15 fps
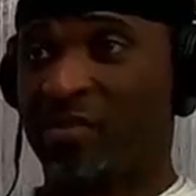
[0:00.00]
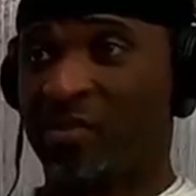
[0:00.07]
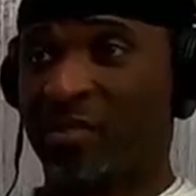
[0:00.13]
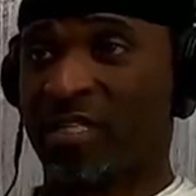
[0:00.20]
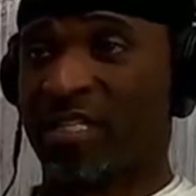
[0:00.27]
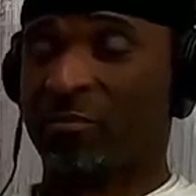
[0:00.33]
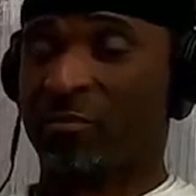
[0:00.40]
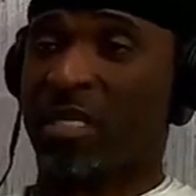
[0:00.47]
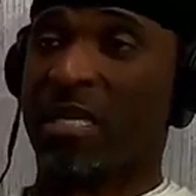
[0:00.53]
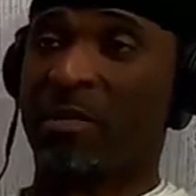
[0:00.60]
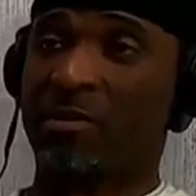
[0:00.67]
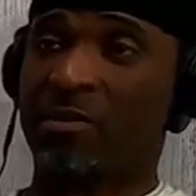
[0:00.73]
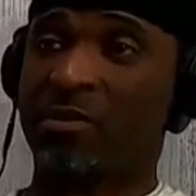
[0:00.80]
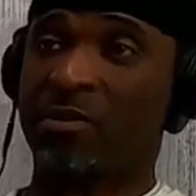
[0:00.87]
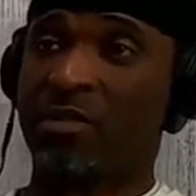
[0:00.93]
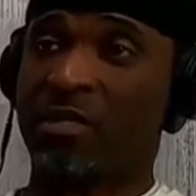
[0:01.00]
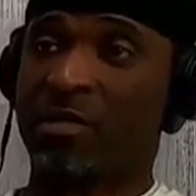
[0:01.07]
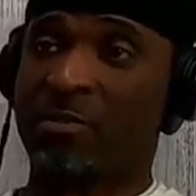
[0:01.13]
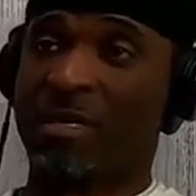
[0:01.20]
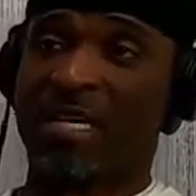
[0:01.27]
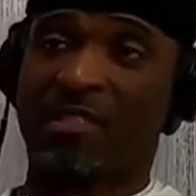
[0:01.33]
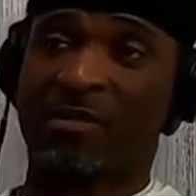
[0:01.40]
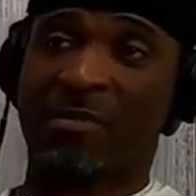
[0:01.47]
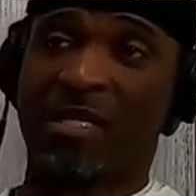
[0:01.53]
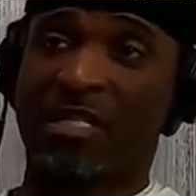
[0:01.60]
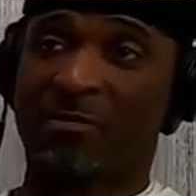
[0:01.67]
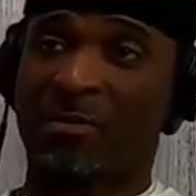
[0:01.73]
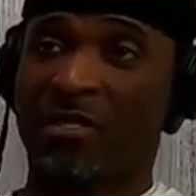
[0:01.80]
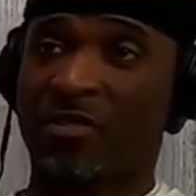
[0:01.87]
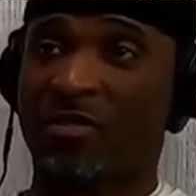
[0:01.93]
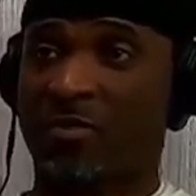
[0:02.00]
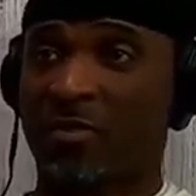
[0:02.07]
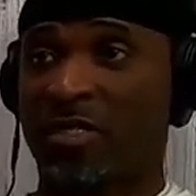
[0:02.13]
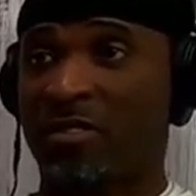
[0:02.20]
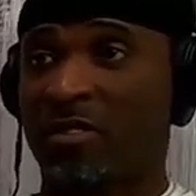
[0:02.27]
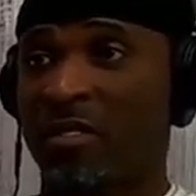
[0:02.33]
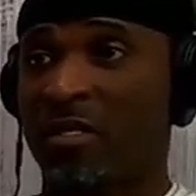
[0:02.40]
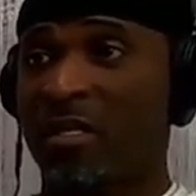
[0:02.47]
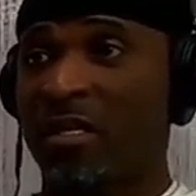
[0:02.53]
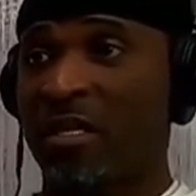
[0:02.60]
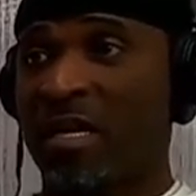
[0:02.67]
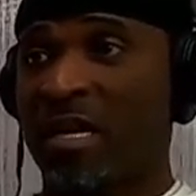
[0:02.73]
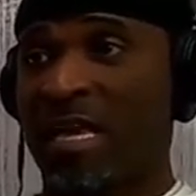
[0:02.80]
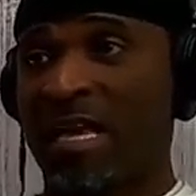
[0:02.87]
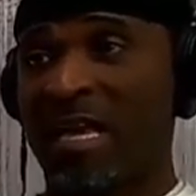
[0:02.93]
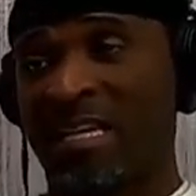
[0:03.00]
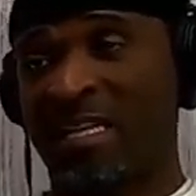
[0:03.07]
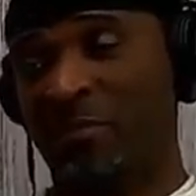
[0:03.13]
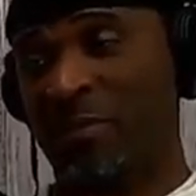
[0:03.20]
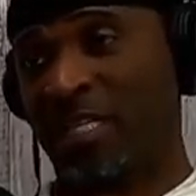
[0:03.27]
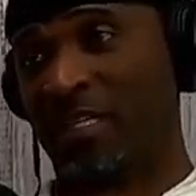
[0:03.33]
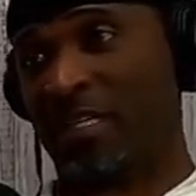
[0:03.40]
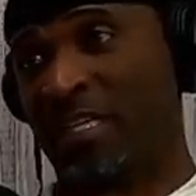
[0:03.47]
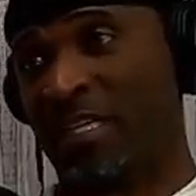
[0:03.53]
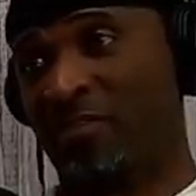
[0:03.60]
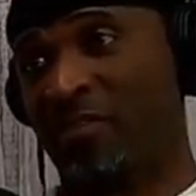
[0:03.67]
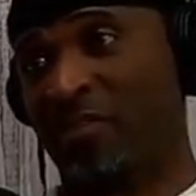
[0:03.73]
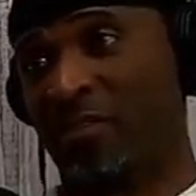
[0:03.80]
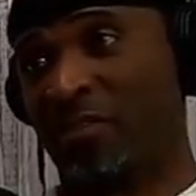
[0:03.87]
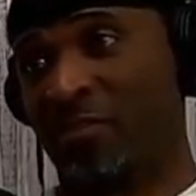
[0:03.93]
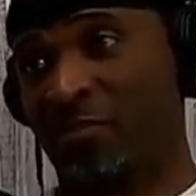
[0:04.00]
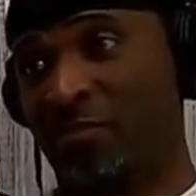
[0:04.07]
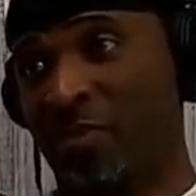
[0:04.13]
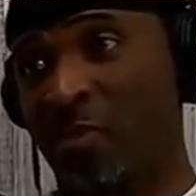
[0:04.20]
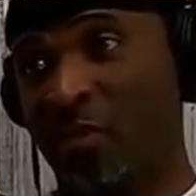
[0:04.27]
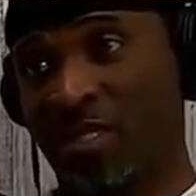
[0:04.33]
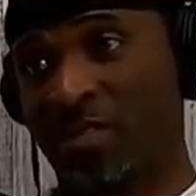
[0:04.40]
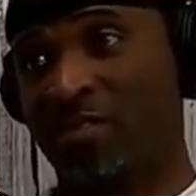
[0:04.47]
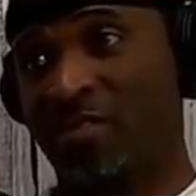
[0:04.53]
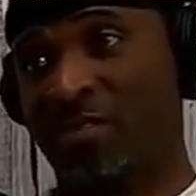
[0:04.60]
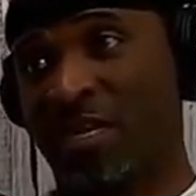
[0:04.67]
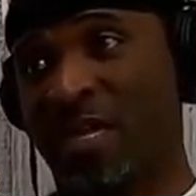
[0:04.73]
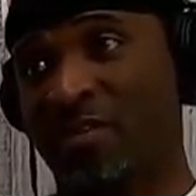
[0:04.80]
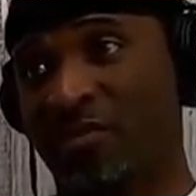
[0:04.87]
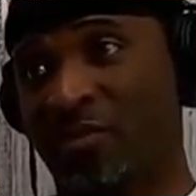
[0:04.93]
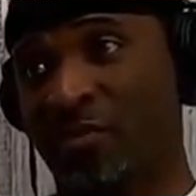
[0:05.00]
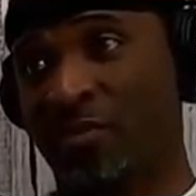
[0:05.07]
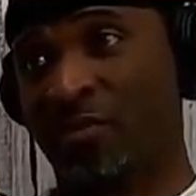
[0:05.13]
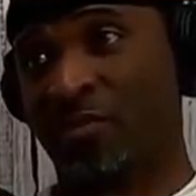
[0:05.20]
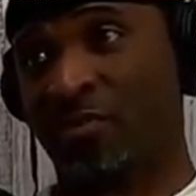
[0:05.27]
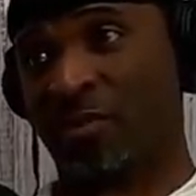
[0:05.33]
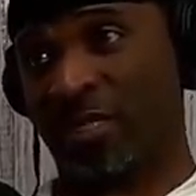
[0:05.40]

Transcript: So it gave me an opportunity to maximize my strength. I had to make 11 points in high school.